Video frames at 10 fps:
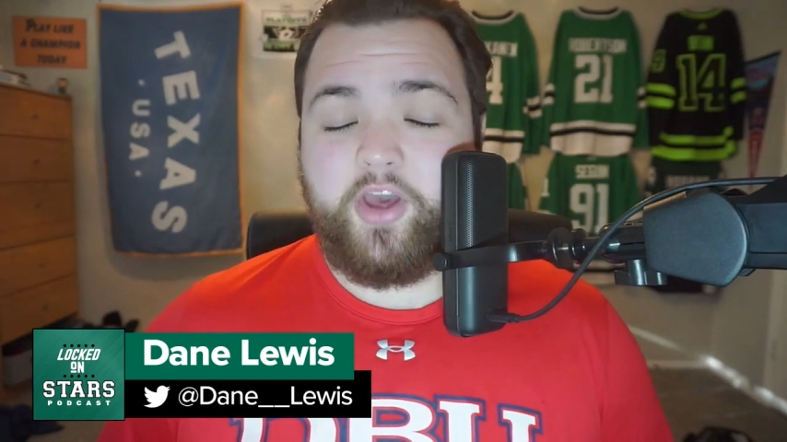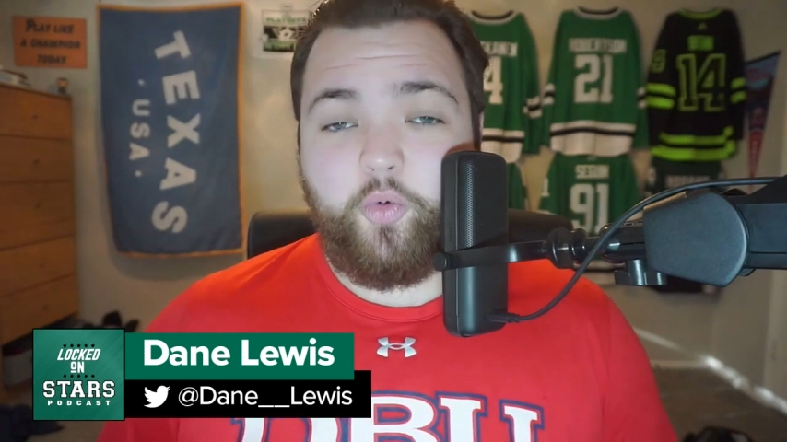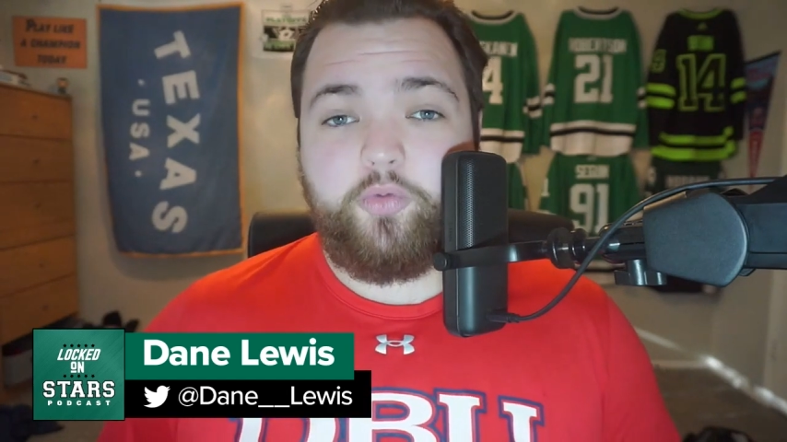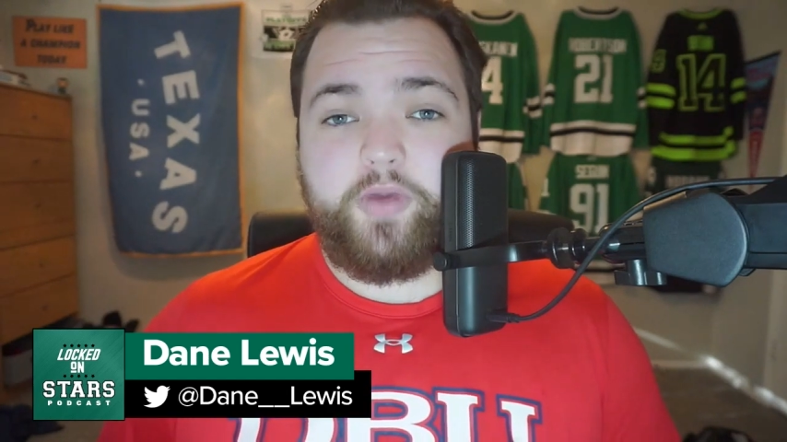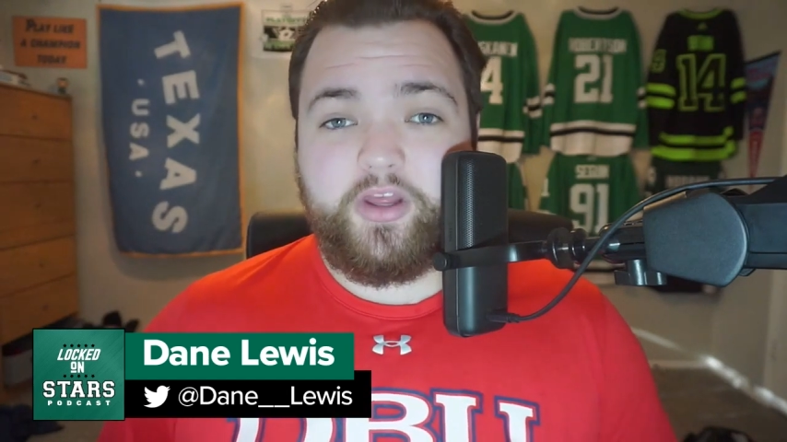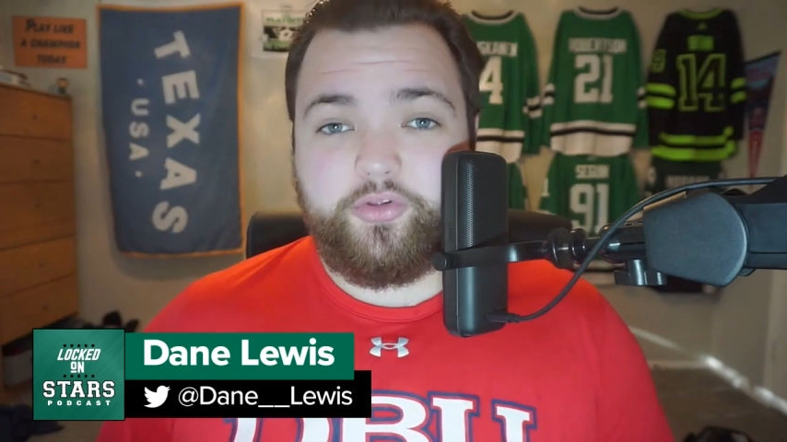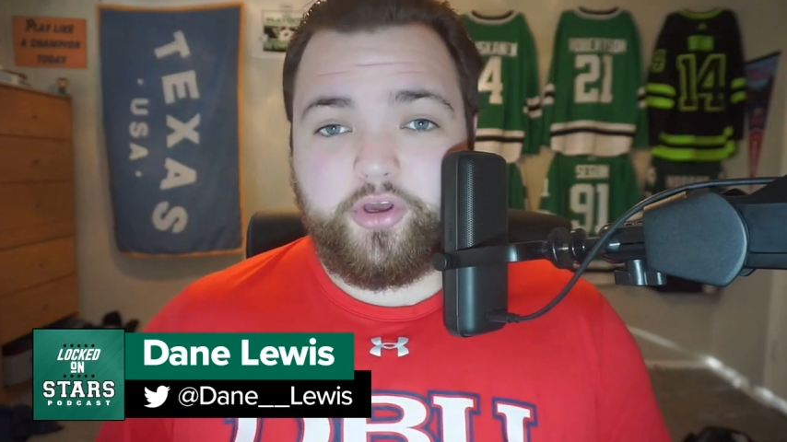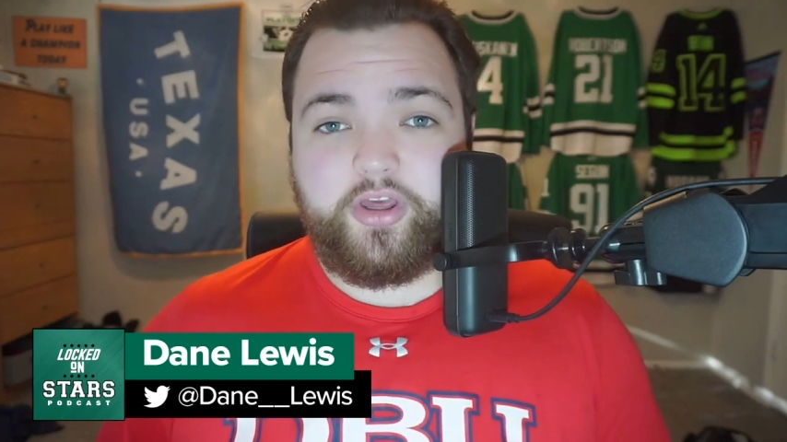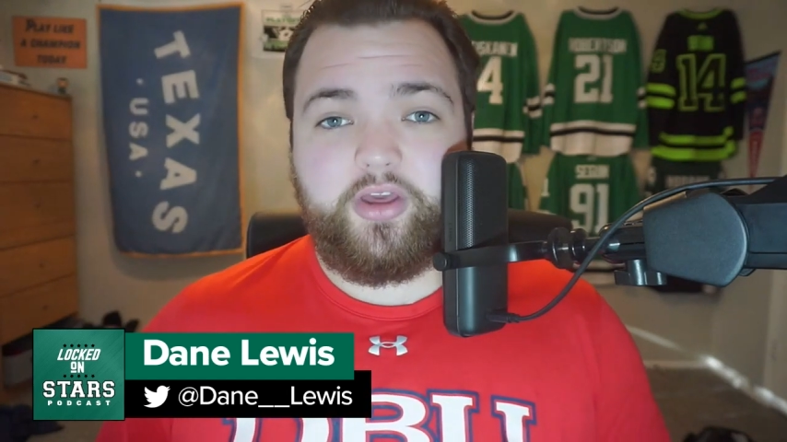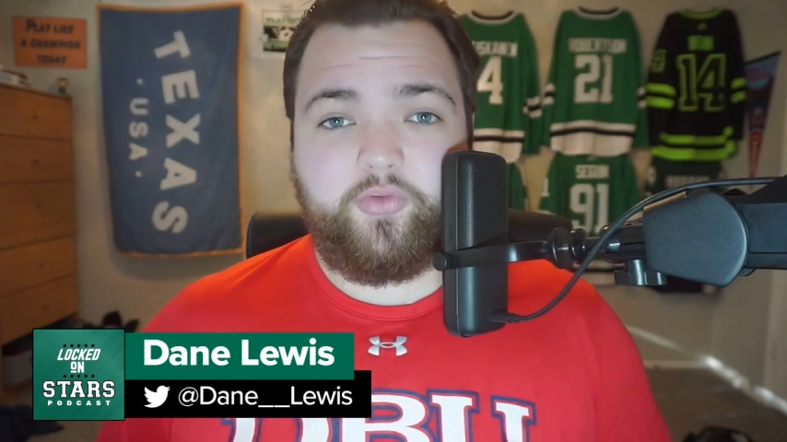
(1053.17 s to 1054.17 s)
would be
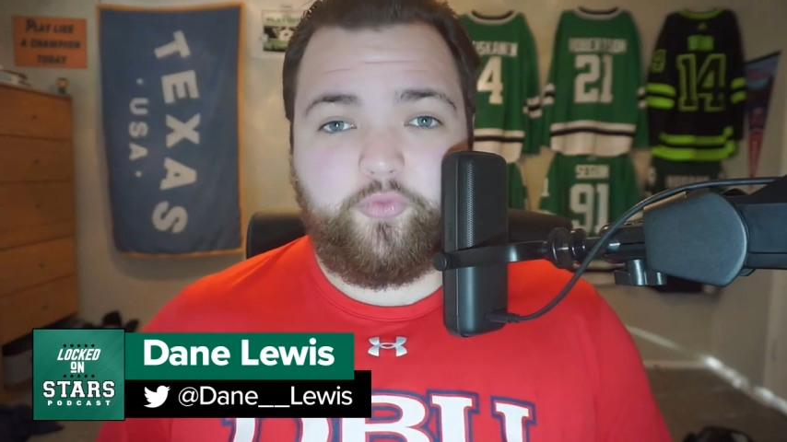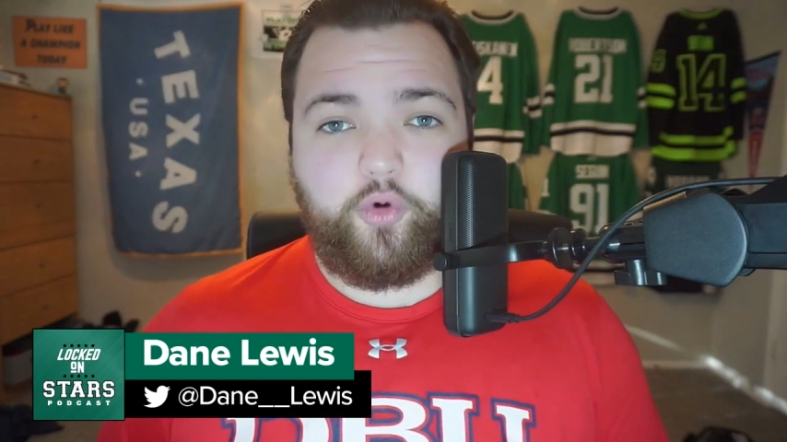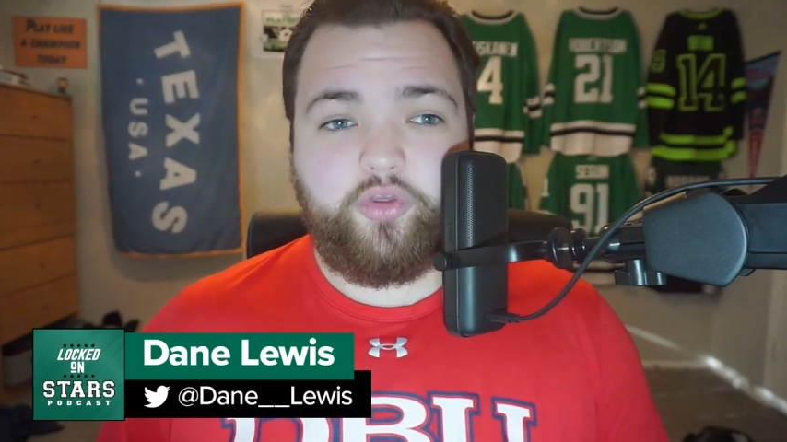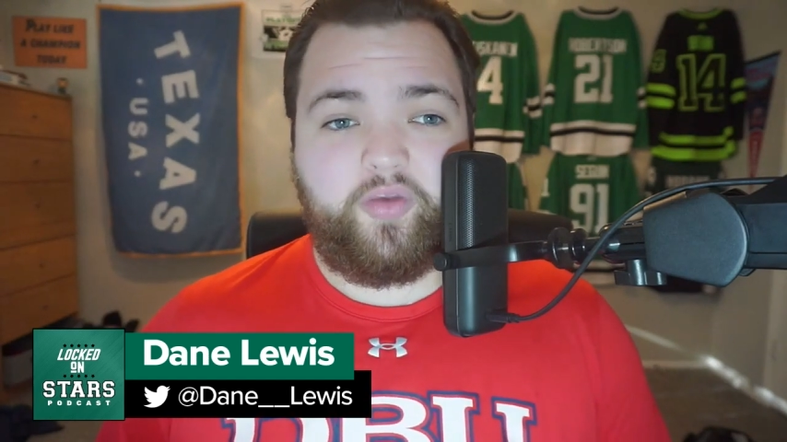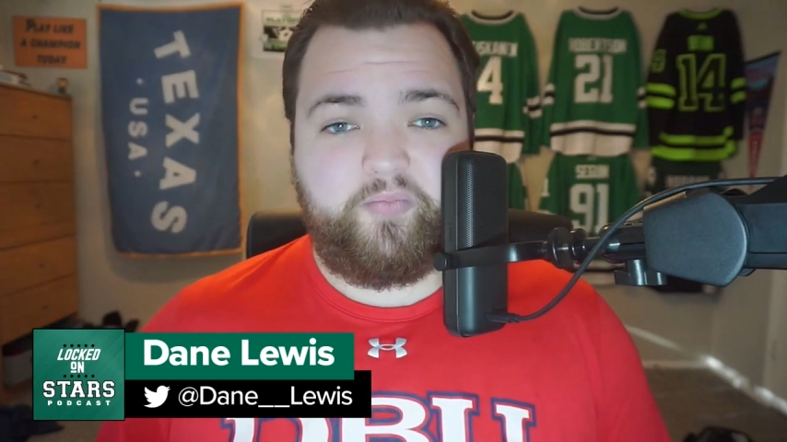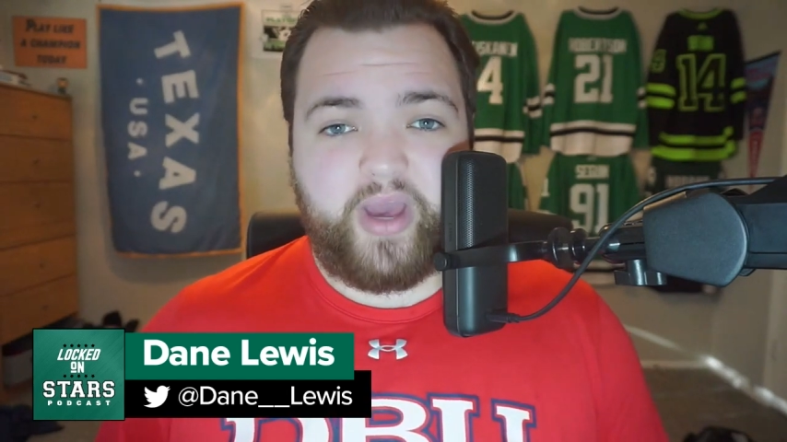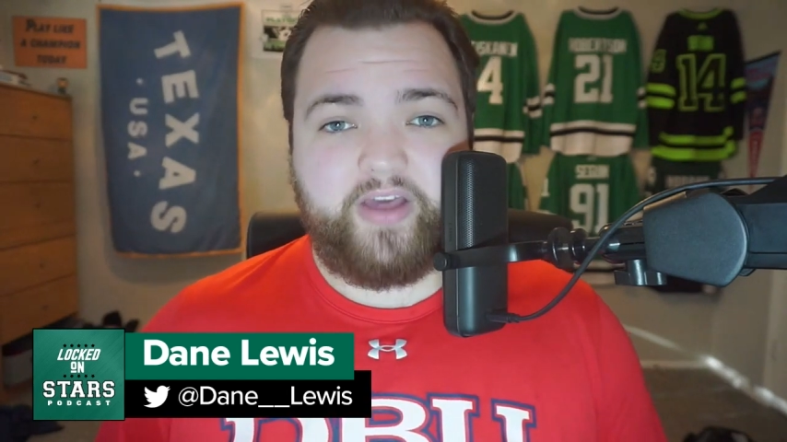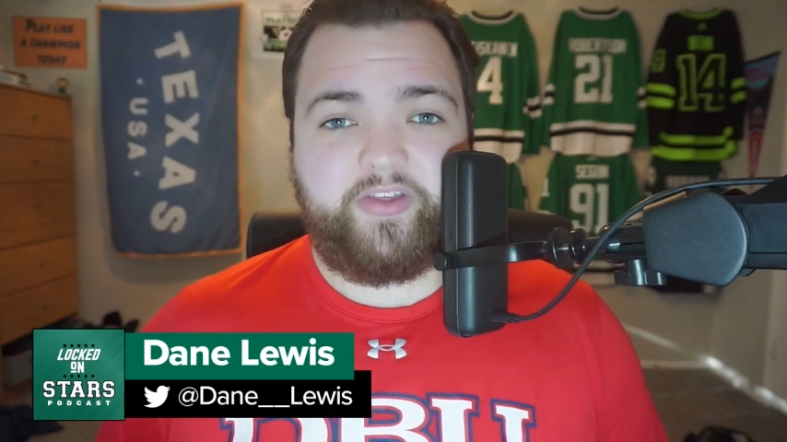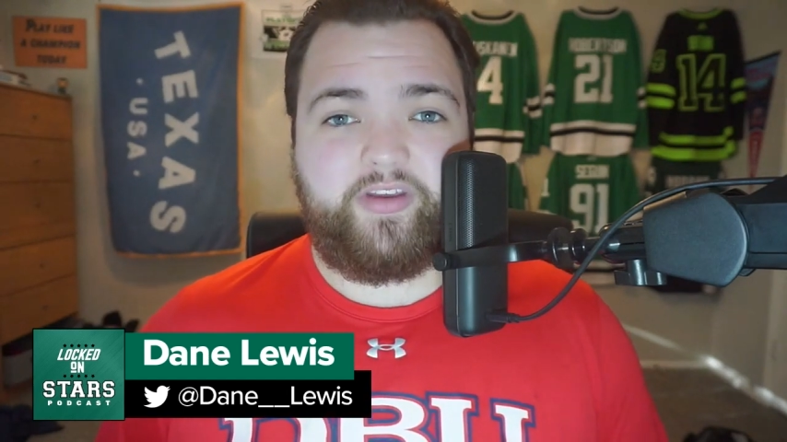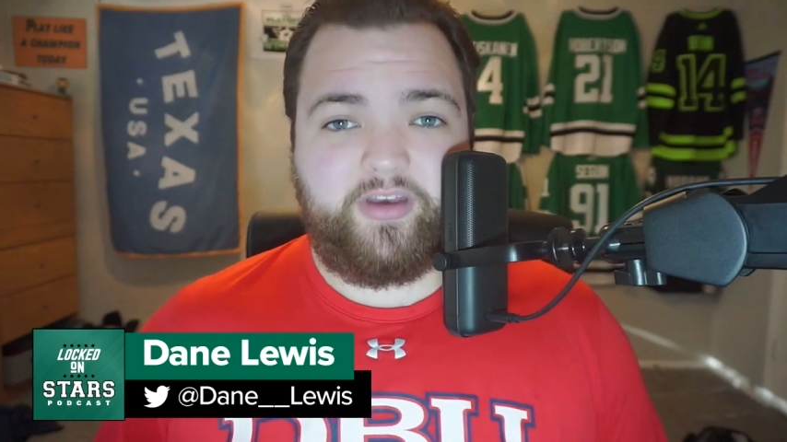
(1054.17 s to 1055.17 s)
looking for the
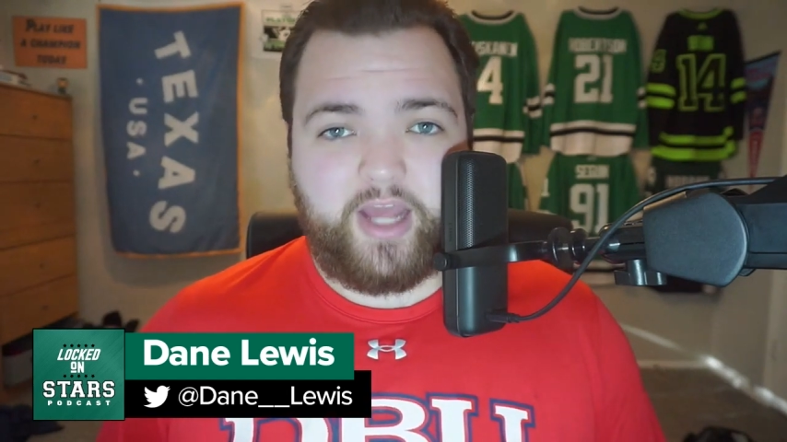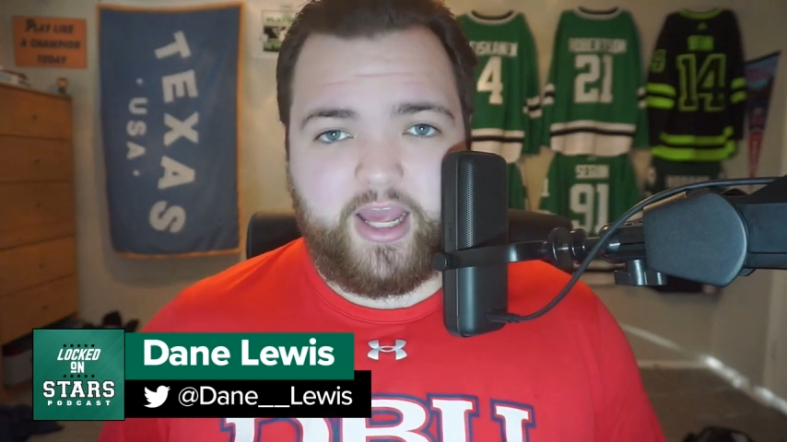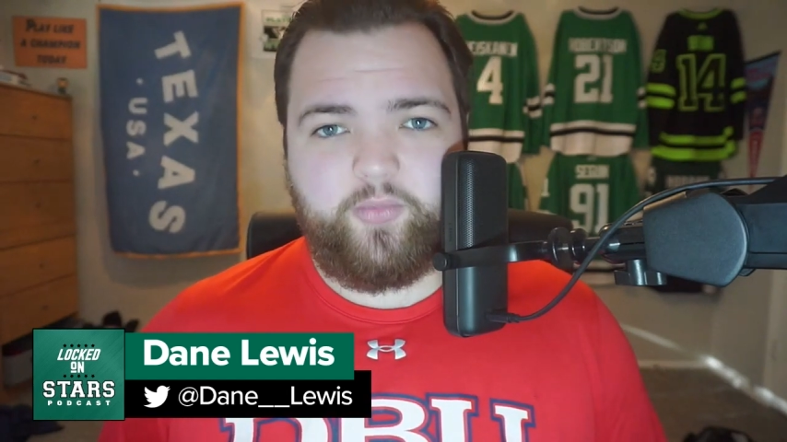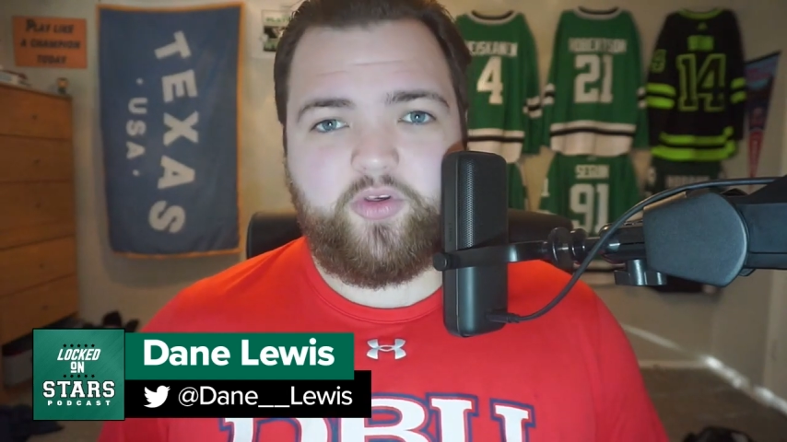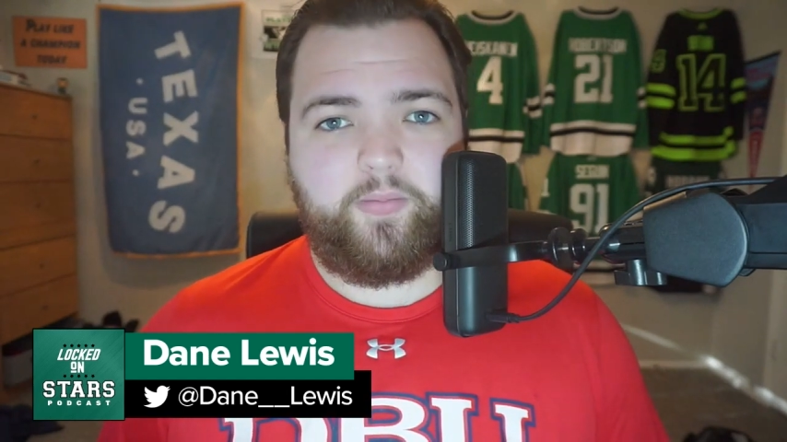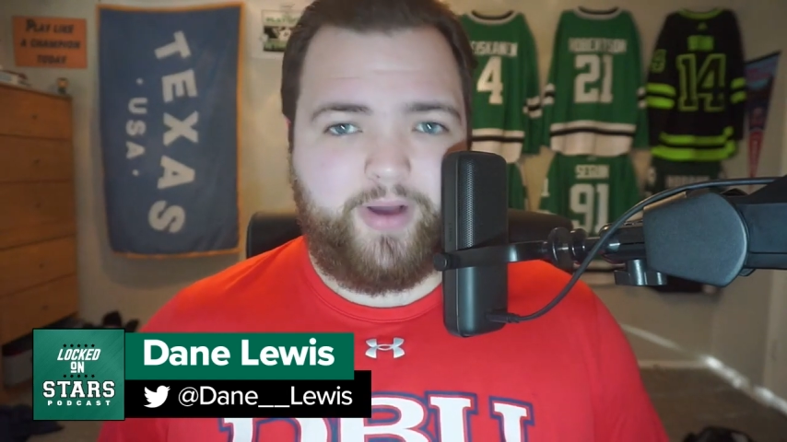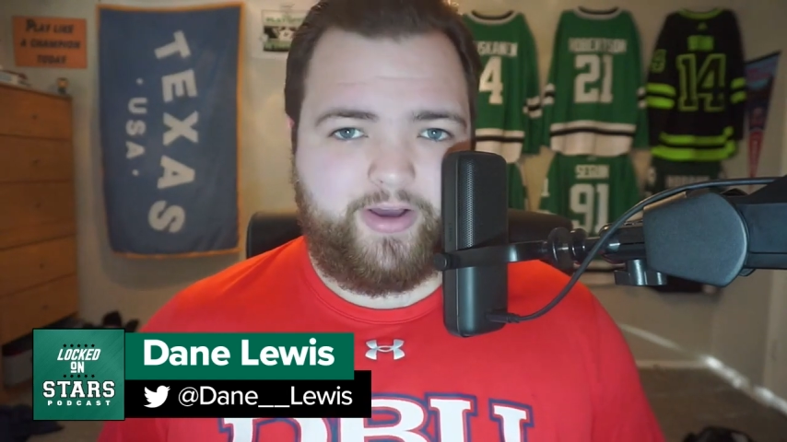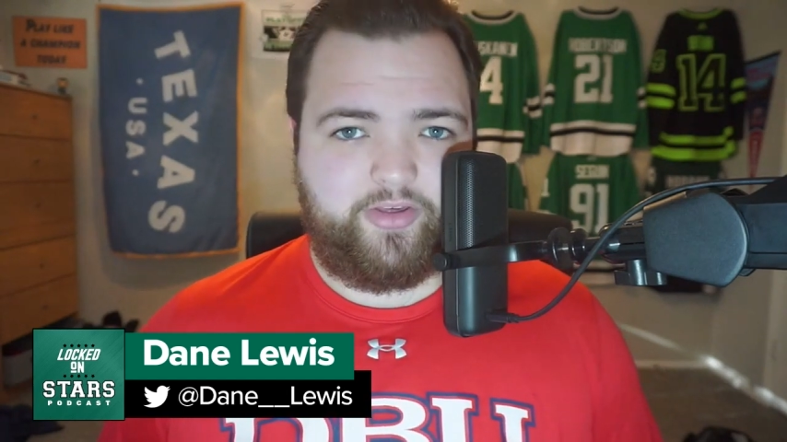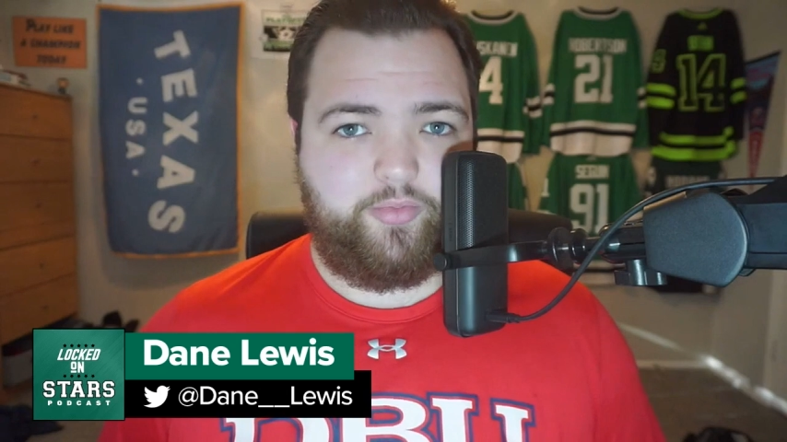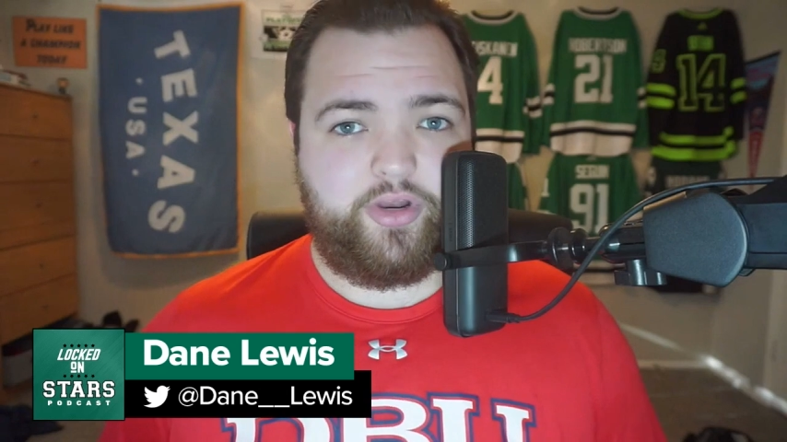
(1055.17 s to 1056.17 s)
best names possible.